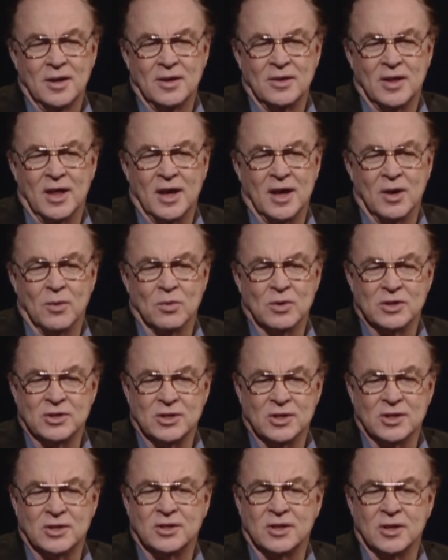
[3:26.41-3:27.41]
They
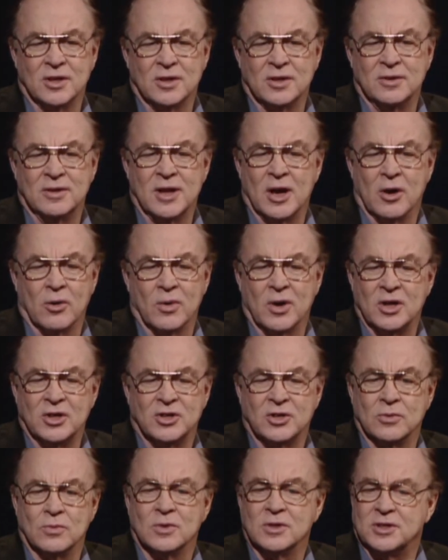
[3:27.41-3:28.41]
resisted,
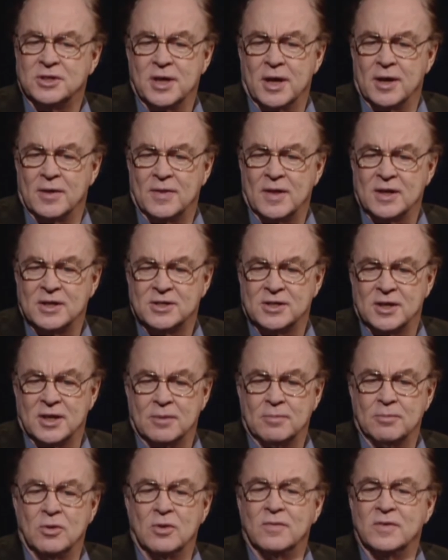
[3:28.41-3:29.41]
narration was dead. They said
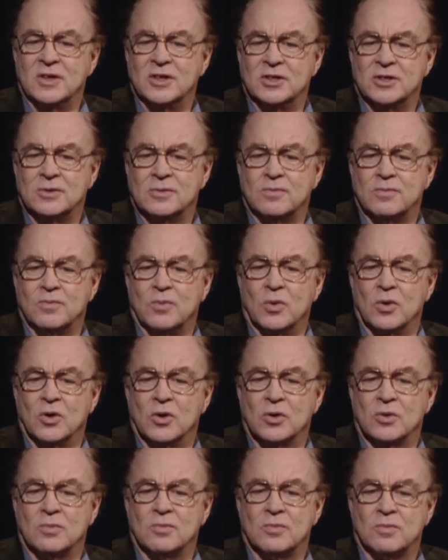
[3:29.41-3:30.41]
movies
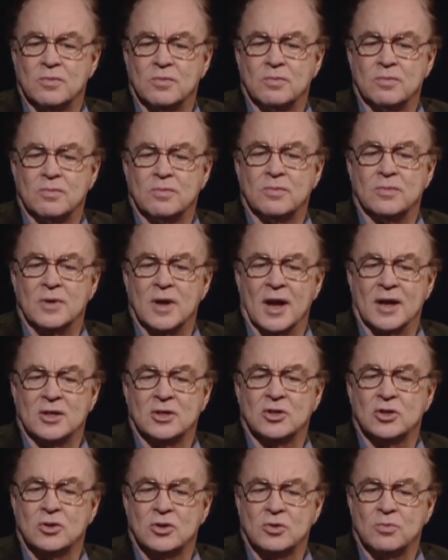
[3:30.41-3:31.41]
were not
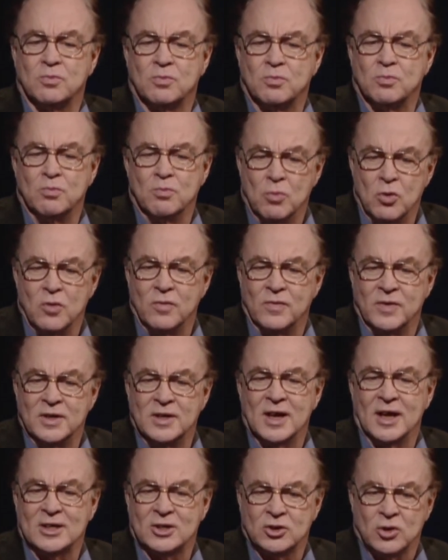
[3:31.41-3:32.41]
movie,
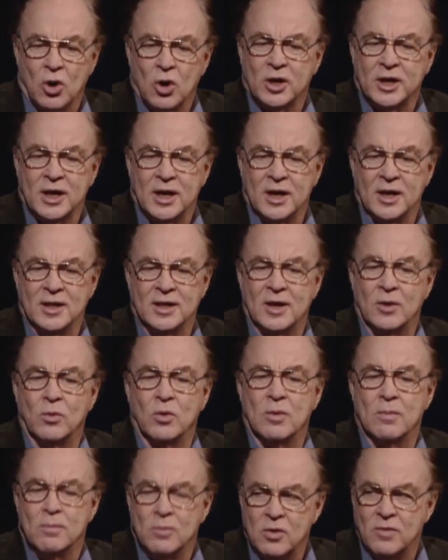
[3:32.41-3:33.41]
not talking, they were
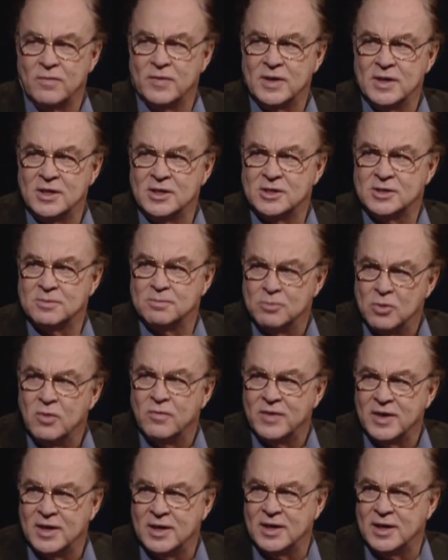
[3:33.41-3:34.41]
movies,
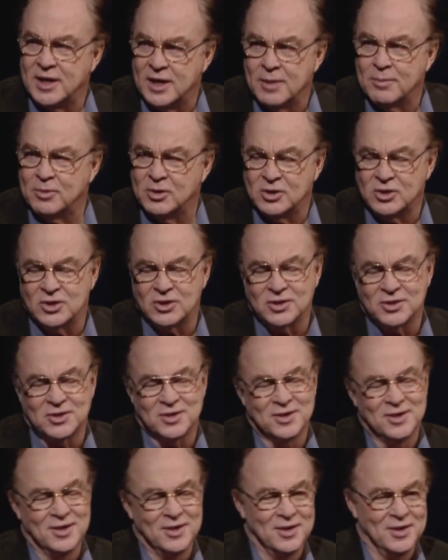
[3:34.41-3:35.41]
movie images. Mm-hmm.
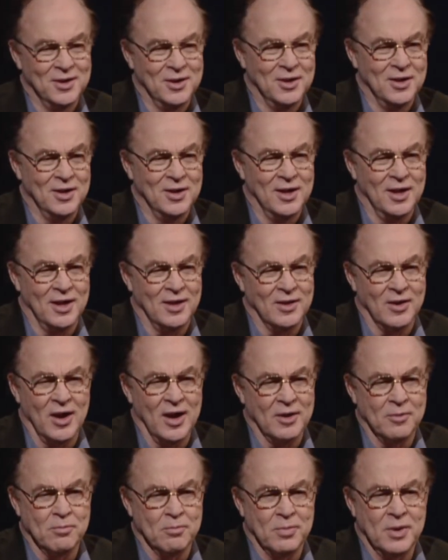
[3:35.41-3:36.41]
And there
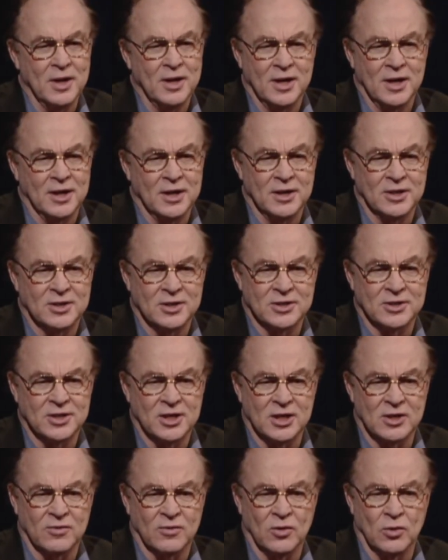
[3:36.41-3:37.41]
hadn't been any
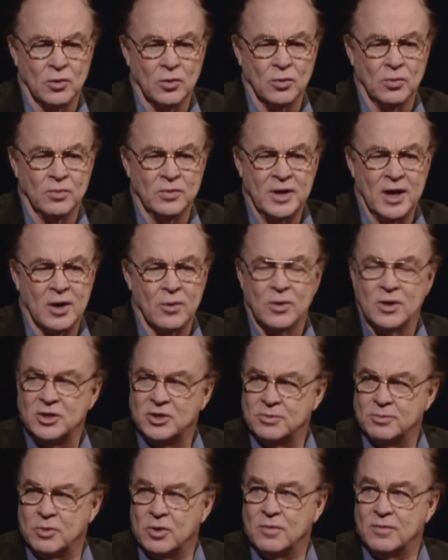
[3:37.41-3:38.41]
successful
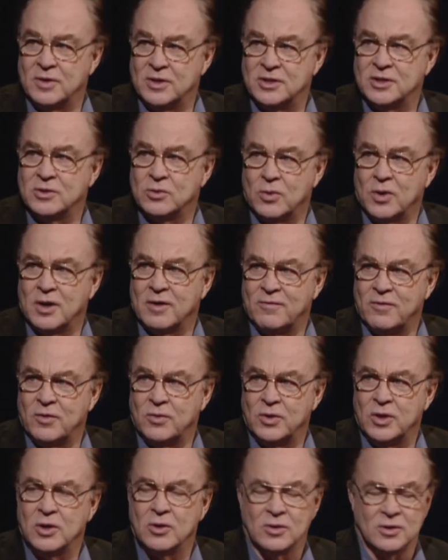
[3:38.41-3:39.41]
narration movies in quite a few
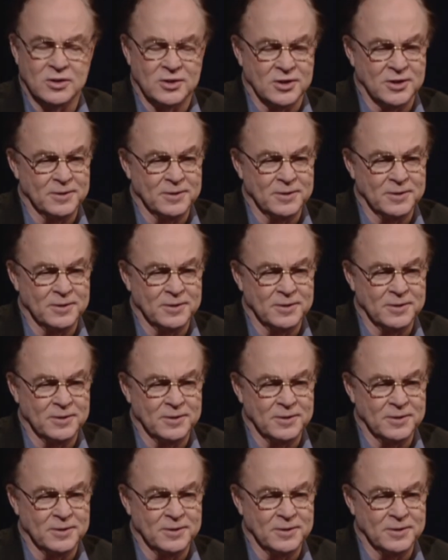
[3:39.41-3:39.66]
years.